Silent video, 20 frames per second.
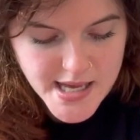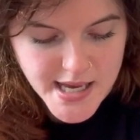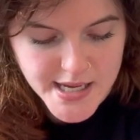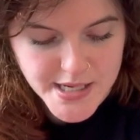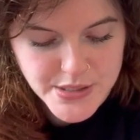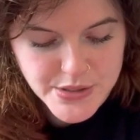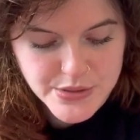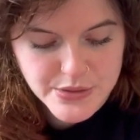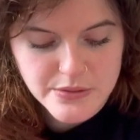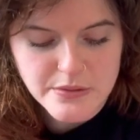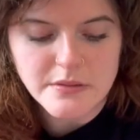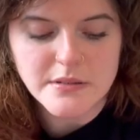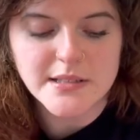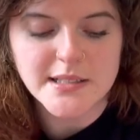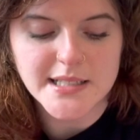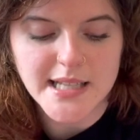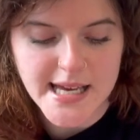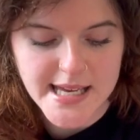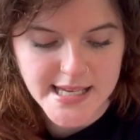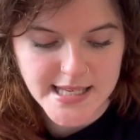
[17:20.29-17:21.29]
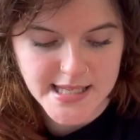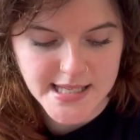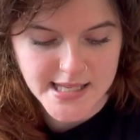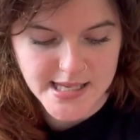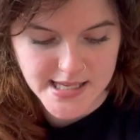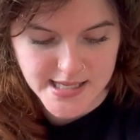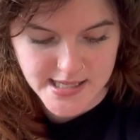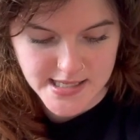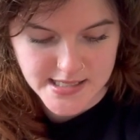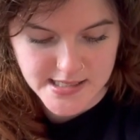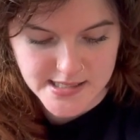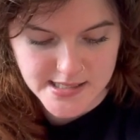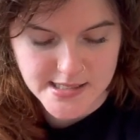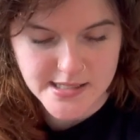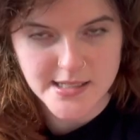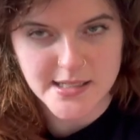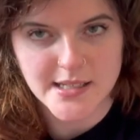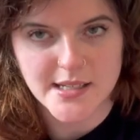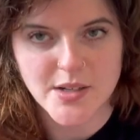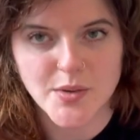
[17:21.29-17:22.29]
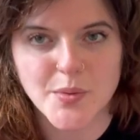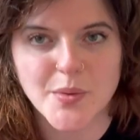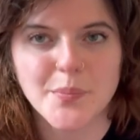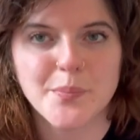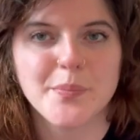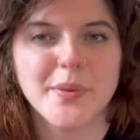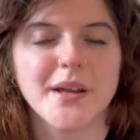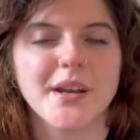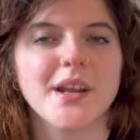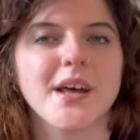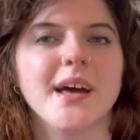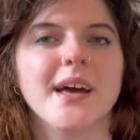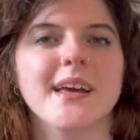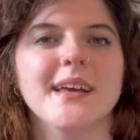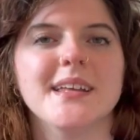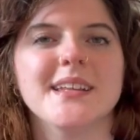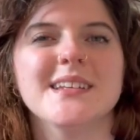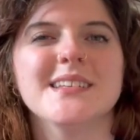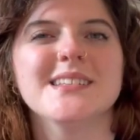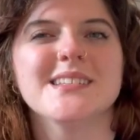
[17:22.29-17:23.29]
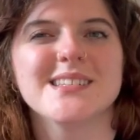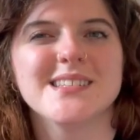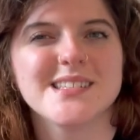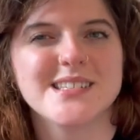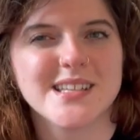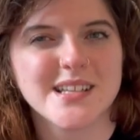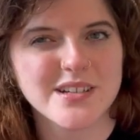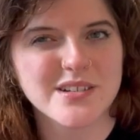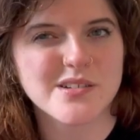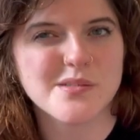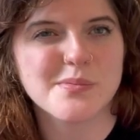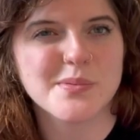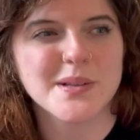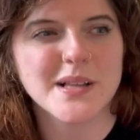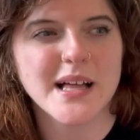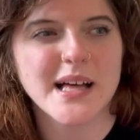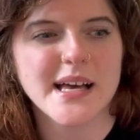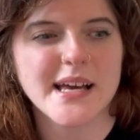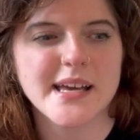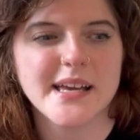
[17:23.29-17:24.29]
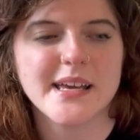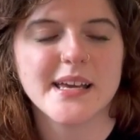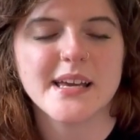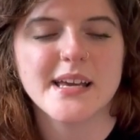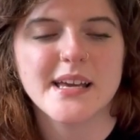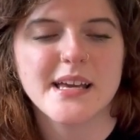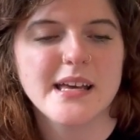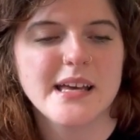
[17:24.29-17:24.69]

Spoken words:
I do like it, but it is a single ply,